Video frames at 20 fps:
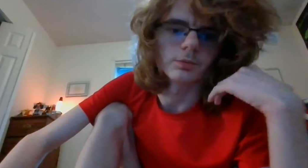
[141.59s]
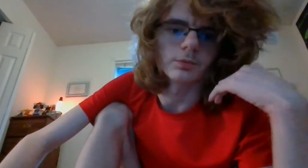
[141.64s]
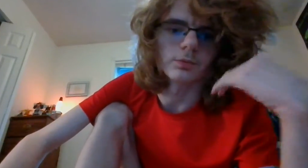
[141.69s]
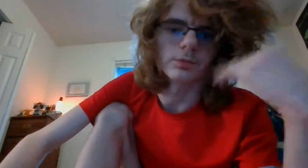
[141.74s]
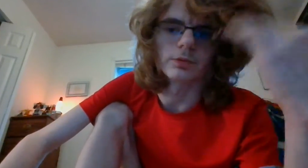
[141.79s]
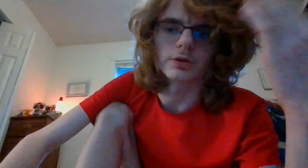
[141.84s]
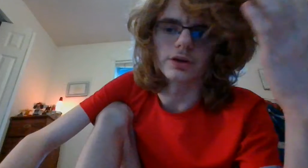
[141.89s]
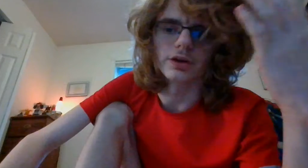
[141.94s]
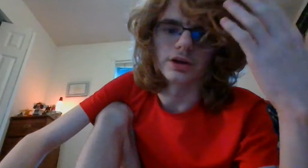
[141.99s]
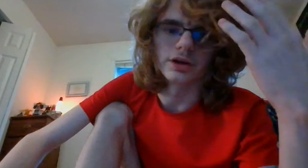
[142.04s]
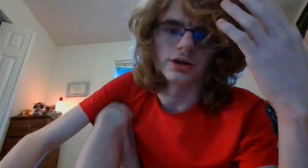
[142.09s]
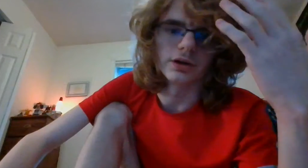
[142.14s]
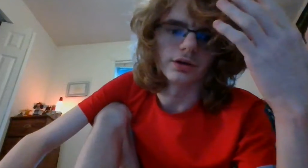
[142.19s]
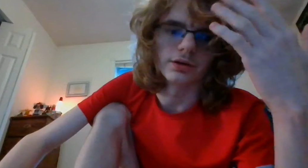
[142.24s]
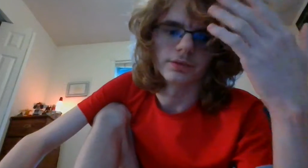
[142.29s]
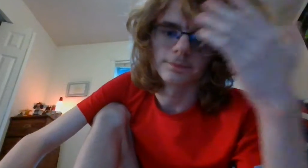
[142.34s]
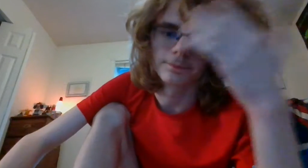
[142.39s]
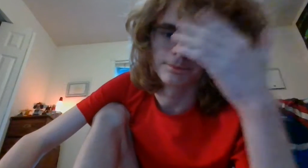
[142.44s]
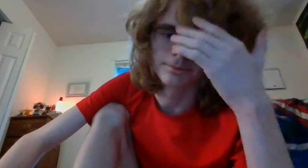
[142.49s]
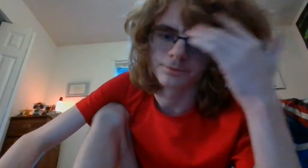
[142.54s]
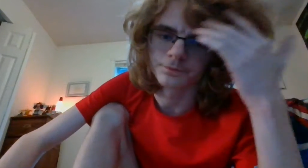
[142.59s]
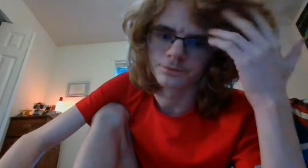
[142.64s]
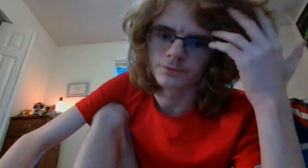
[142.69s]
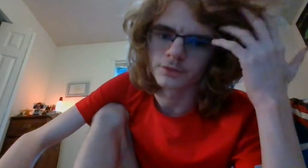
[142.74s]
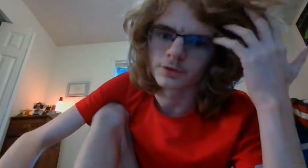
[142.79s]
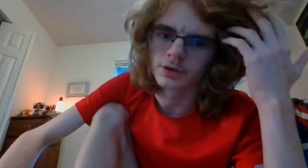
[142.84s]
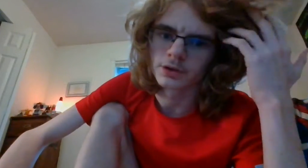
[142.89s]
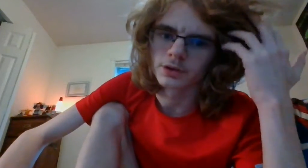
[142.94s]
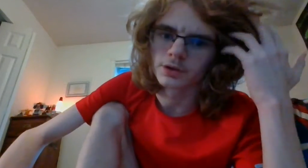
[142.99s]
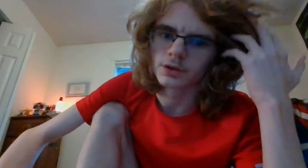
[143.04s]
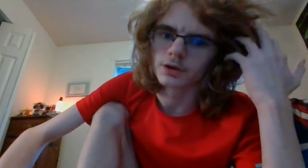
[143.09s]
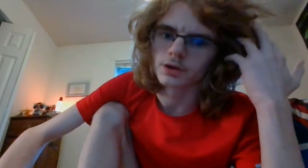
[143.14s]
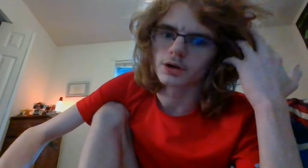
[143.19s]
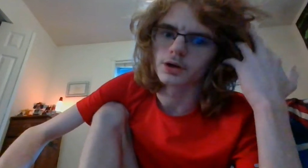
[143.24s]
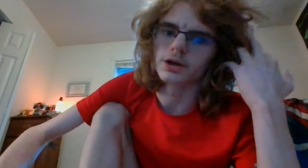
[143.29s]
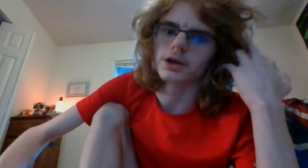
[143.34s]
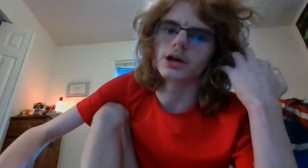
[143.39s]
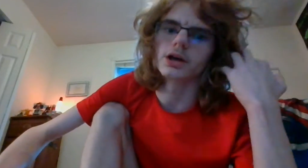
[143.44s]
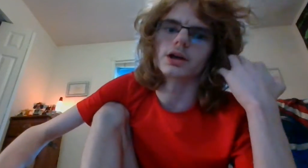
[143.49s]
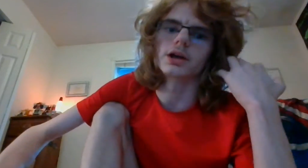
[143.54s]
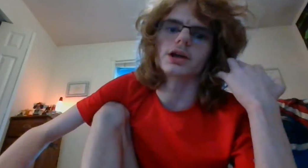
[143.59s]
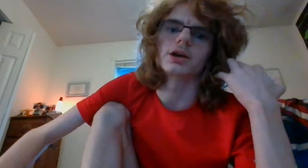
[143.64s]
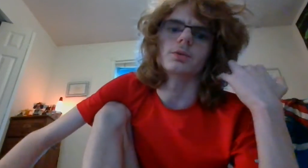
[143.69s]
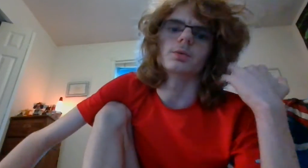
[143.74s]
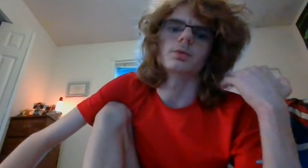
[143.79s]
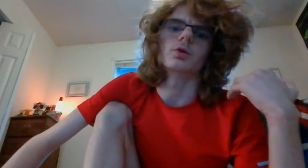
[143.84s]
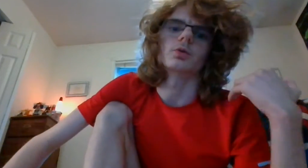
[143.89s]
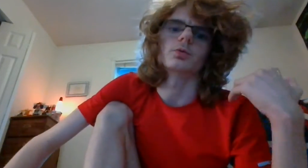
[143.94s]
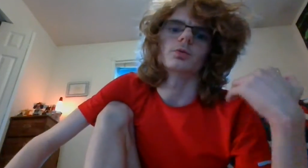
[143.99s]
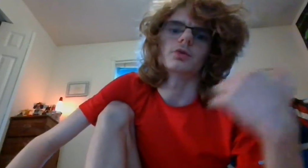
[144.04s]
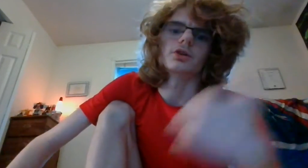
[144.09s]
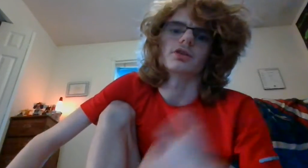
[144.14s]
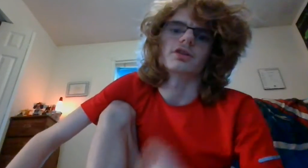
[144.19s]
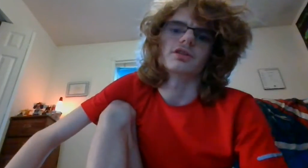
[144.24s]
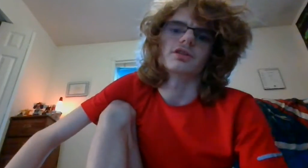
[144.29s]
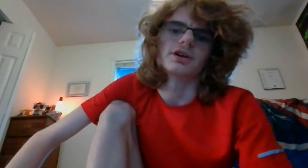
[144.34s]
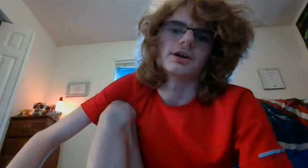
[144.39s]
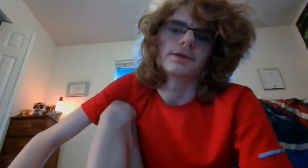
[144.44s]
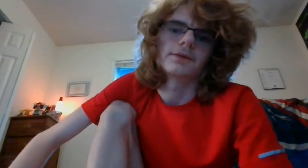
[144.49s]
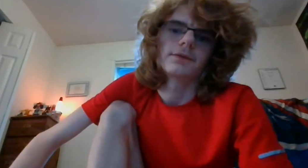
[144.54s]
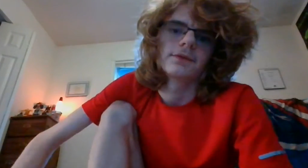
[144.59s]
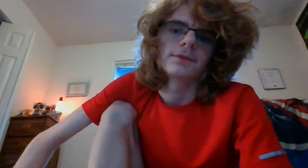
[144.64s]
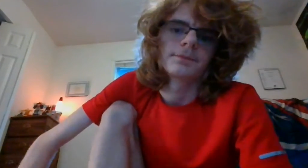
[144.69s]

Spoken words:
really inappropriate stuff.